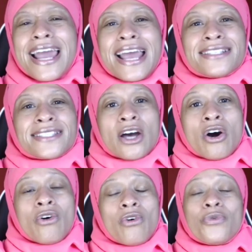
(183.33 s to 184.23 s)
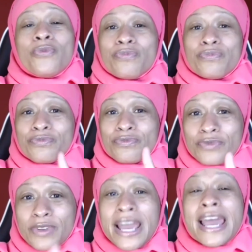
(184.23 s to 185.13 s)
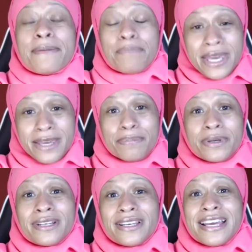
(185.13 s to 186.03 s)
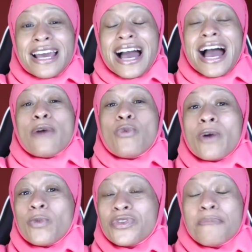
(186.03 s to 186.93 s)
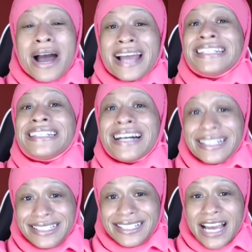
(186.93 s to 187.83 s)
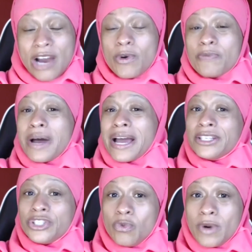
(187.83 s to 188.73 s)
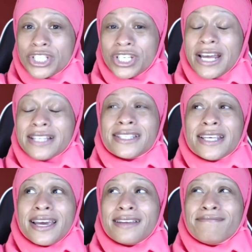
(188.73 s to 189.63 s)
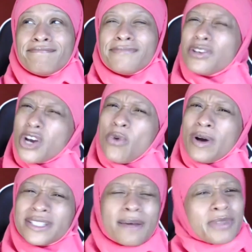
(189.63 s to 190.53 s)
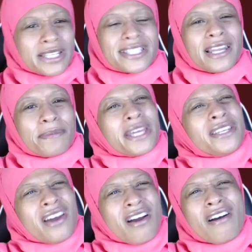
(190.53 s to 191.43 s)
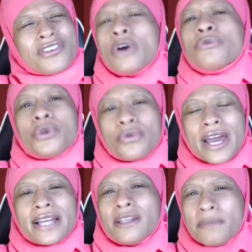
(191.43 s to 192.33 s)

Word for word: And so, and peep, I went with my gut. I went my intuition. I said, you know what? Something is telling me, no, don't do that.